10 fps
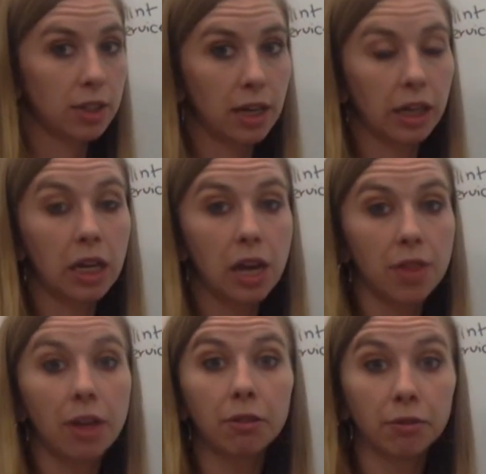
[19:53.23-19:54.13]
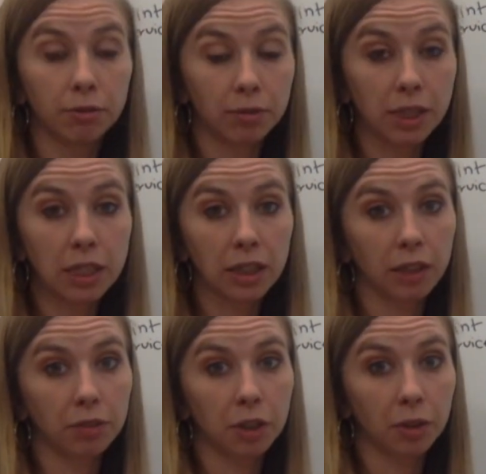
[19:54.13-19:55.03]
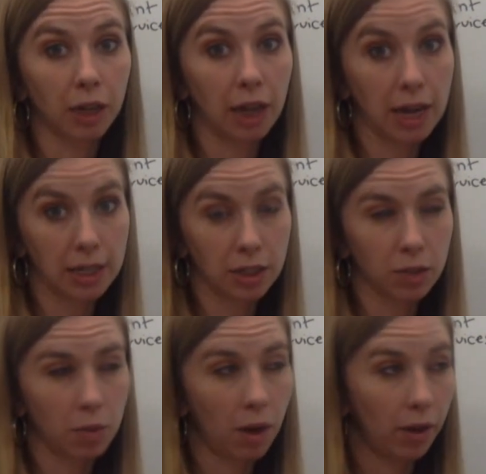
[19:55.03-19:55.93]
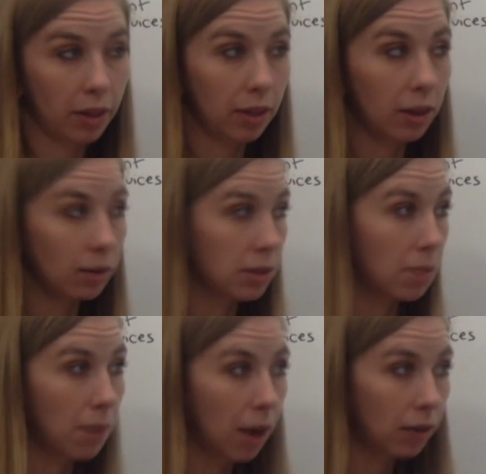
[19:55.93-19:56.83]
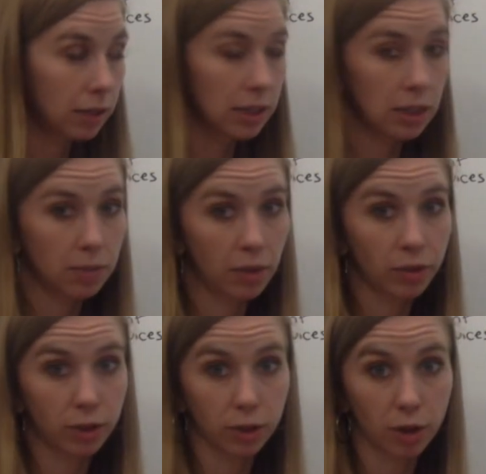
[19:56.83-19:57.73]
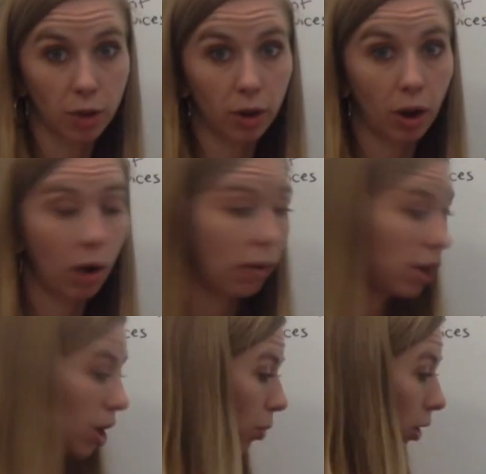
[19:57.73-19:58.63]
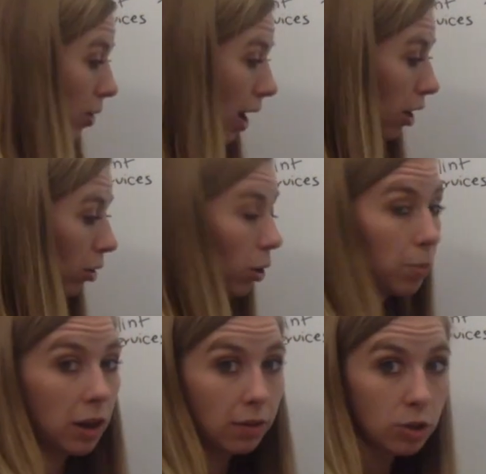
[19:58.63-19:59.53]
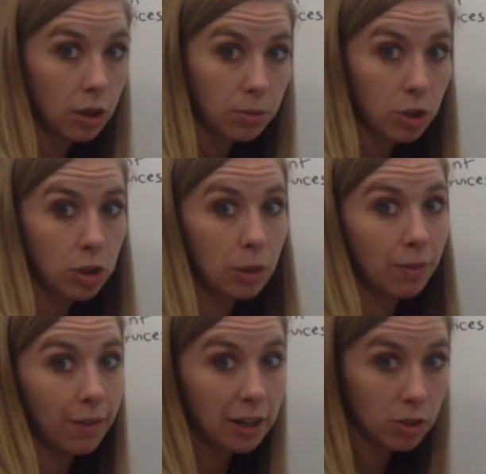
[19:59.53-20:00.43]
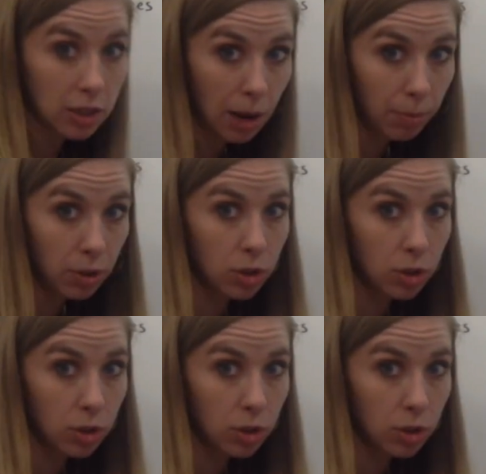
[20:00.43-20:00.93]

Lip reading: And they recently reorganized as well. I think it was about 6 months or so ago, where you had a grouping of scripture supervisors, temple